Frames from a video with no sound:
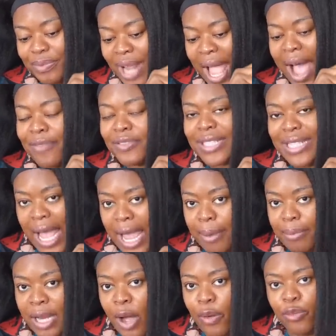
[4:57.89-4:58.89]
I have
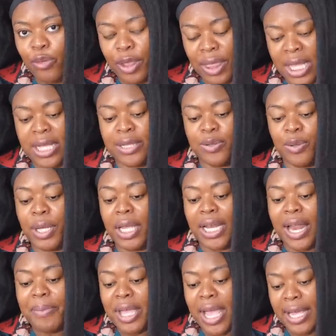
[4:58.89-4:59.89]
time now for things. Okay, let me